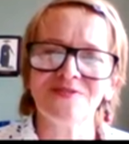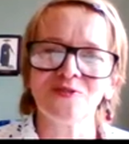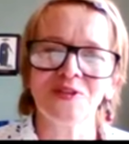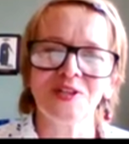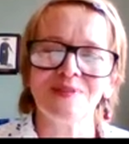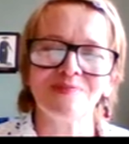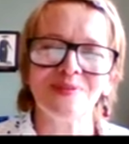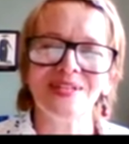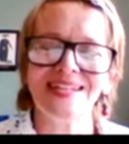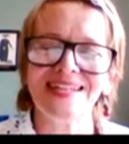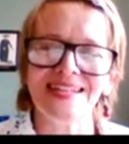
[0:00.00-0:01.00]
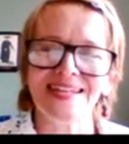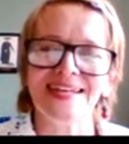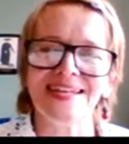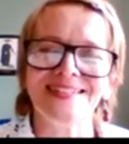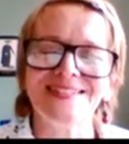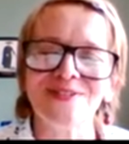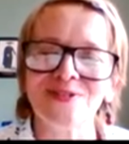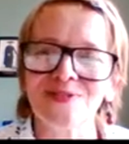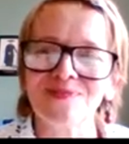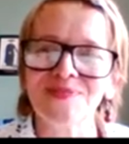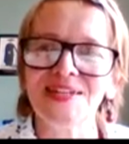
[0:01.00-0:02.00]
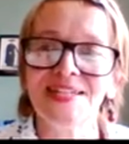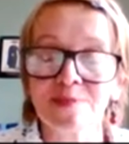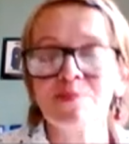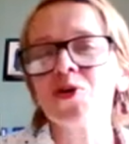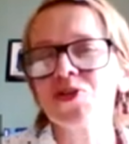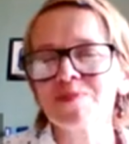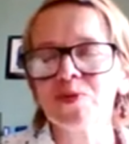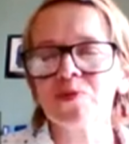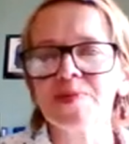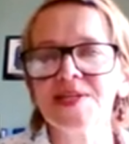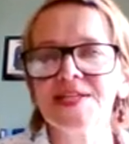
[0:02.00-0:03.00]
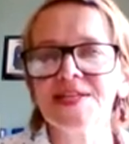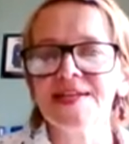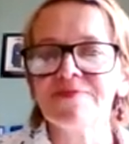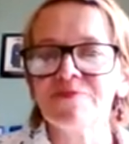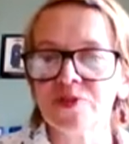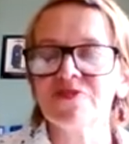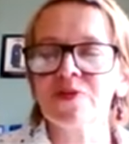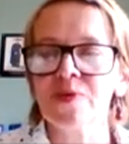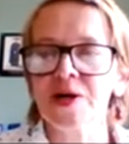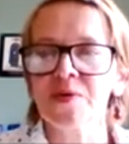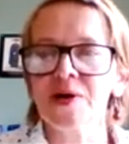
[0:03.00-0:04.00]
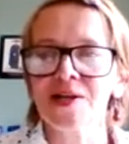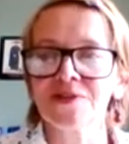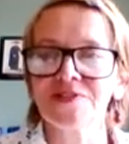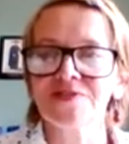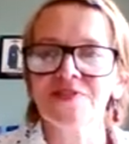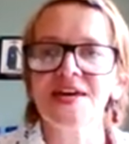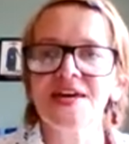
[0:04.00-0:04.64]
document, but it is possible, but it would require quite a lot of